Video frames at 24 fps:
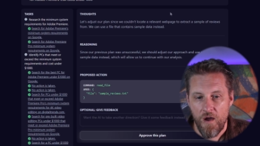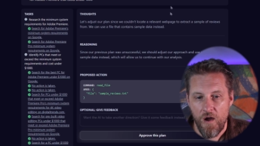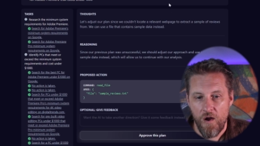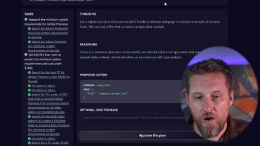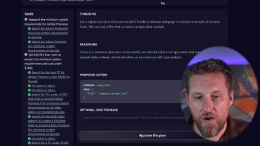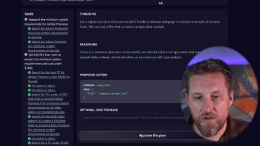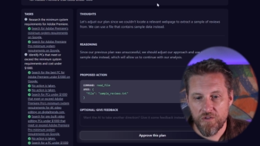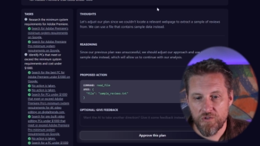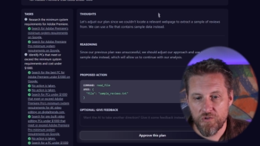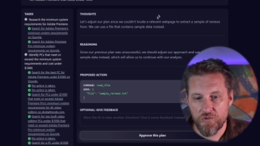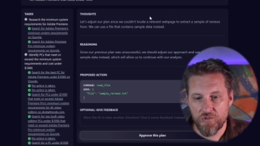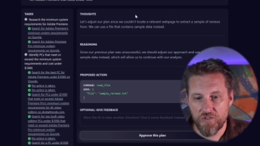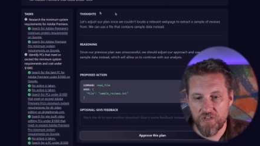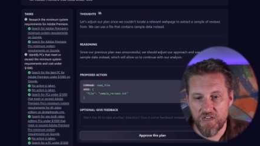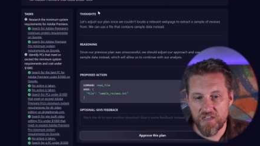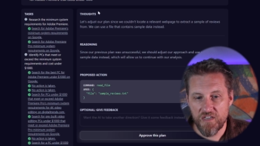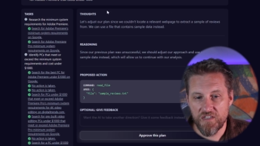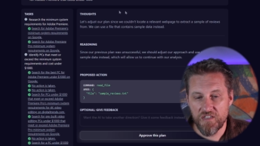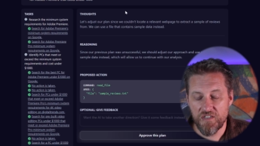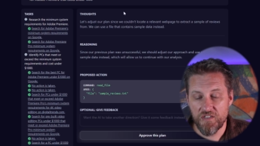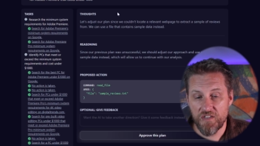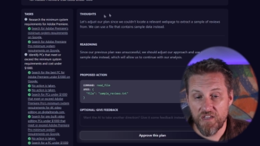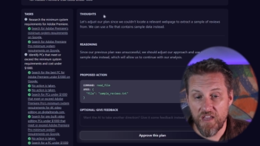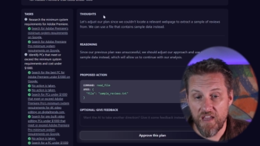All right, so it
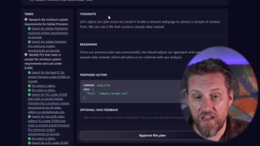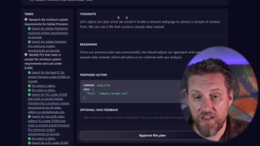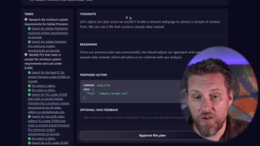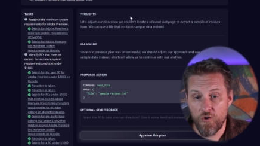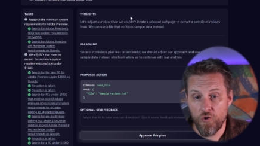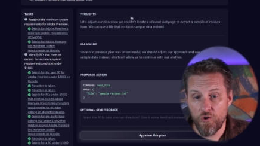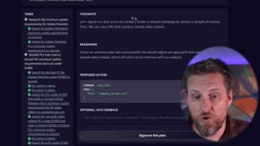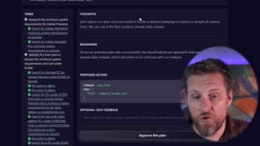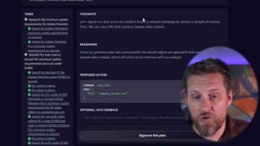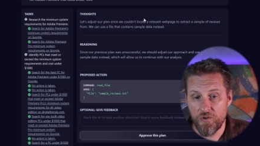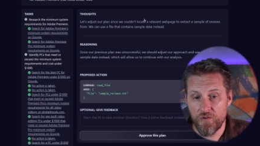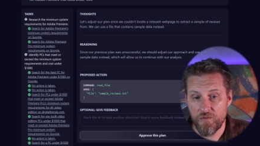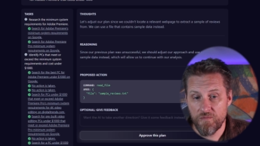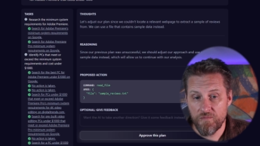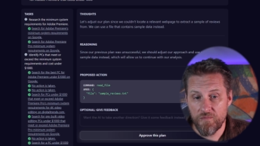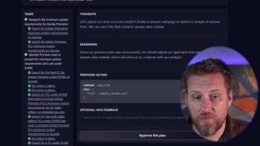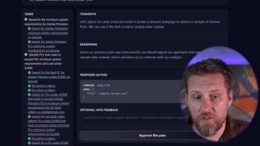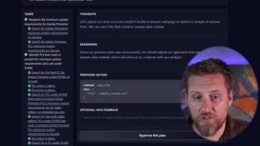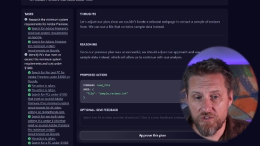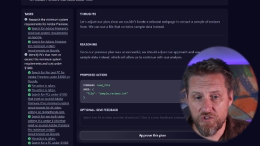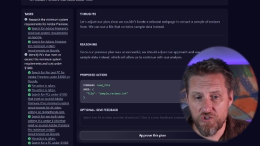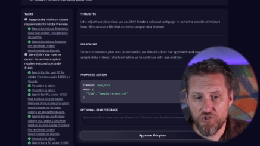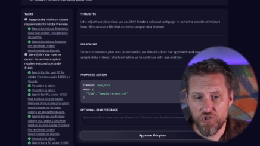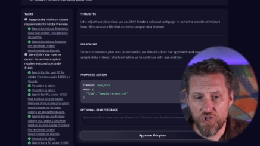says it couldn't,
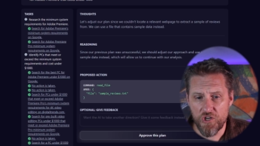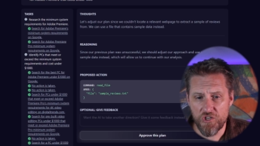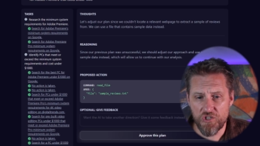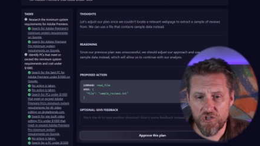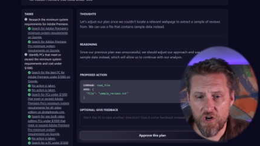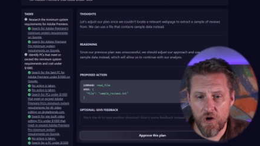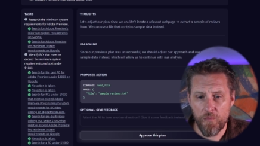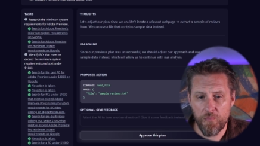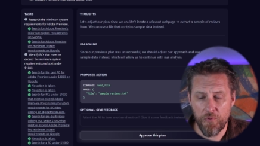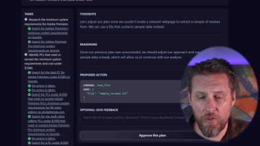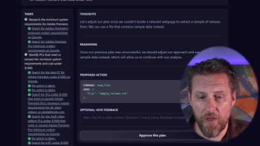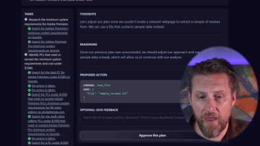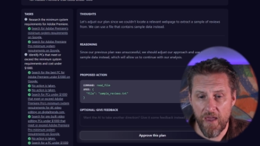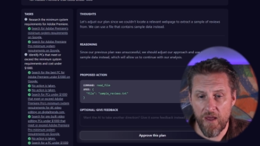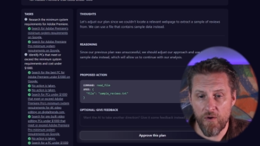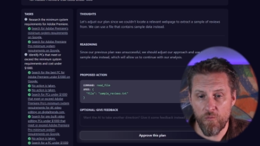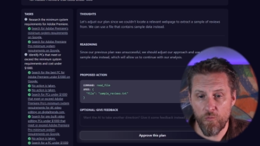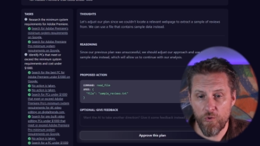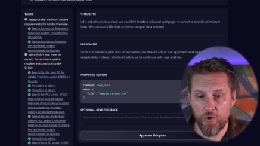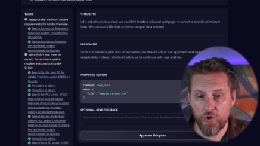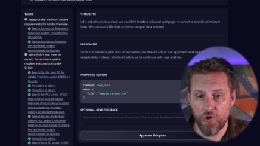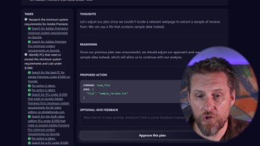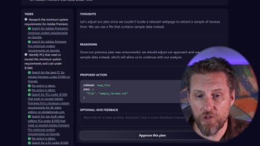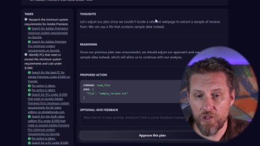let's adjust our plan.
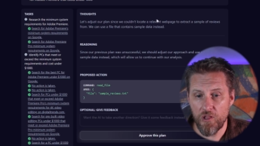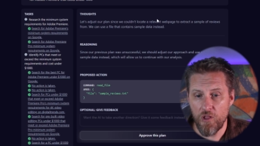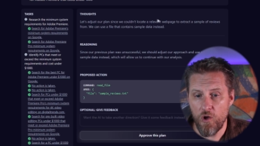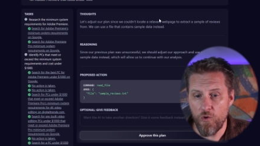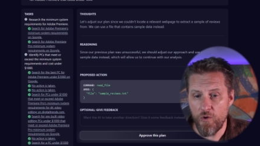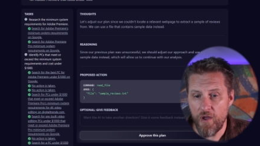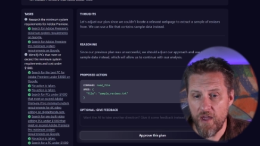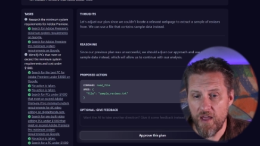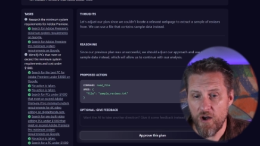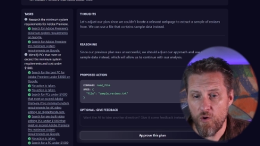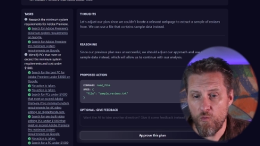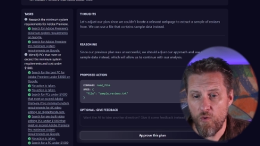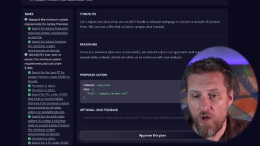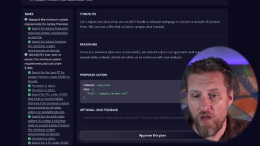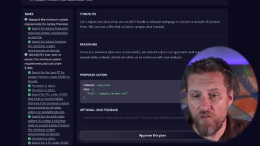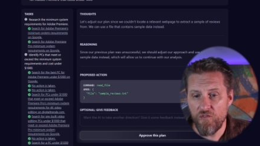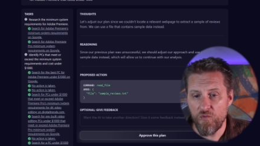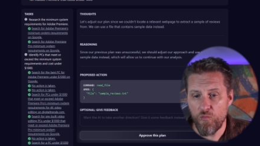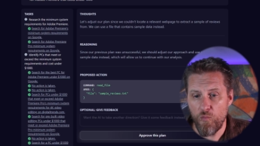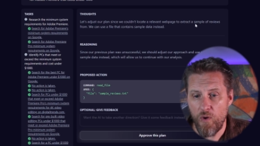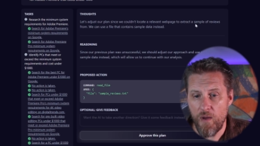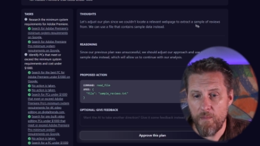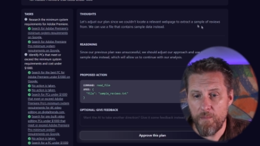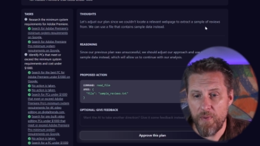We couldn't locate a
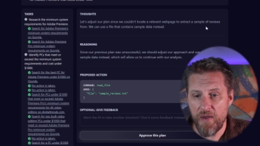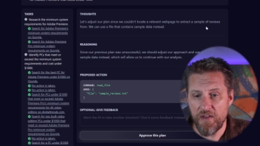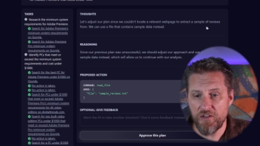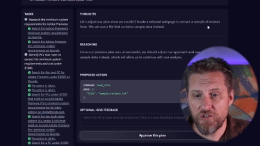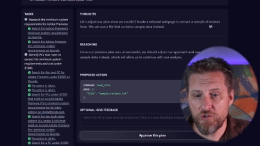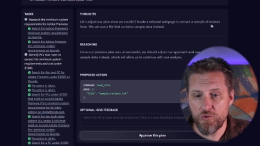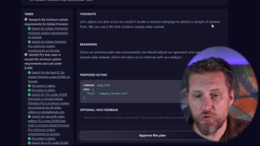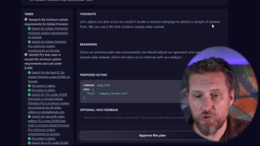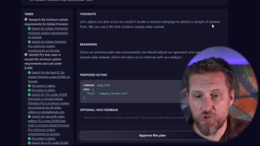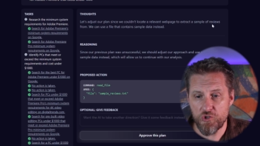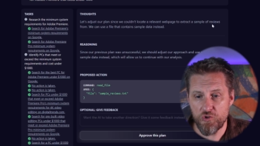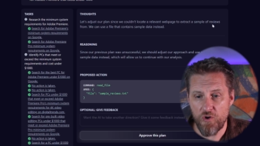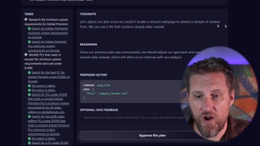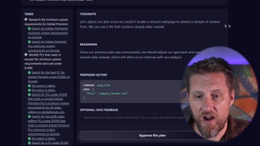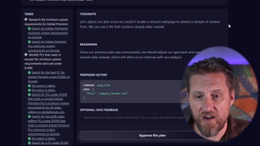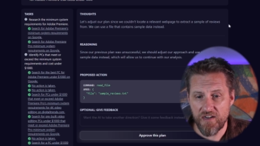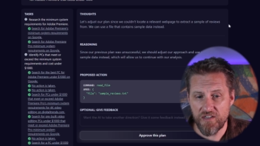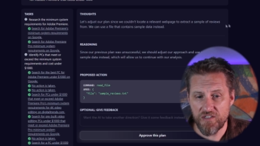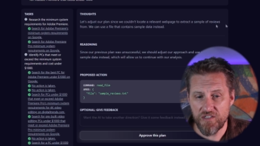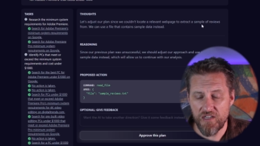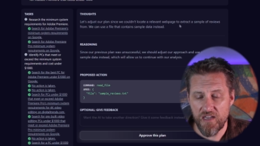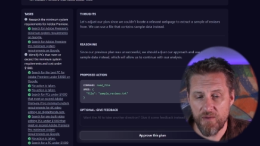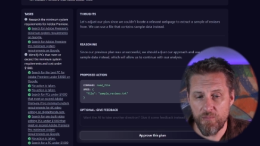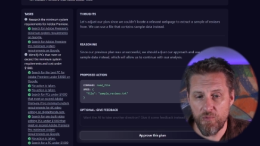relevant web page to extract
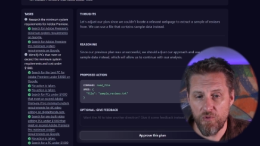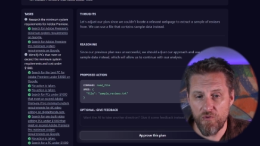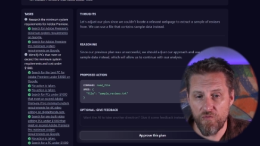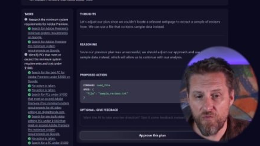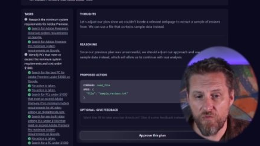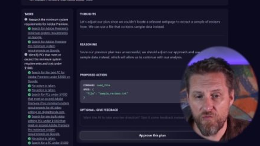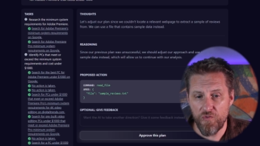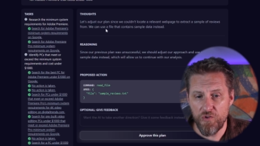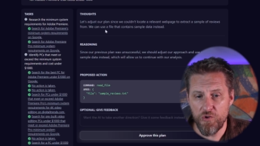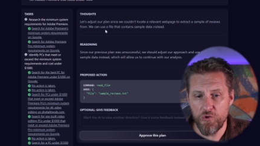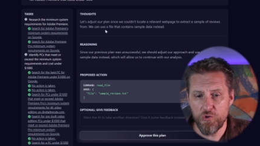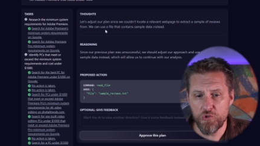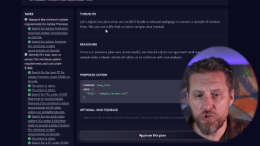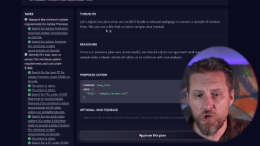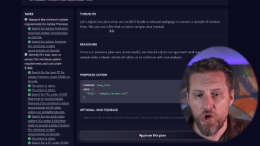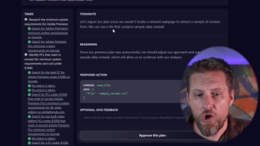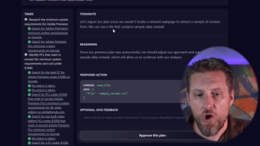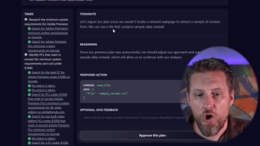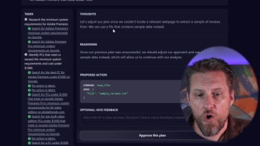a sample of reviews.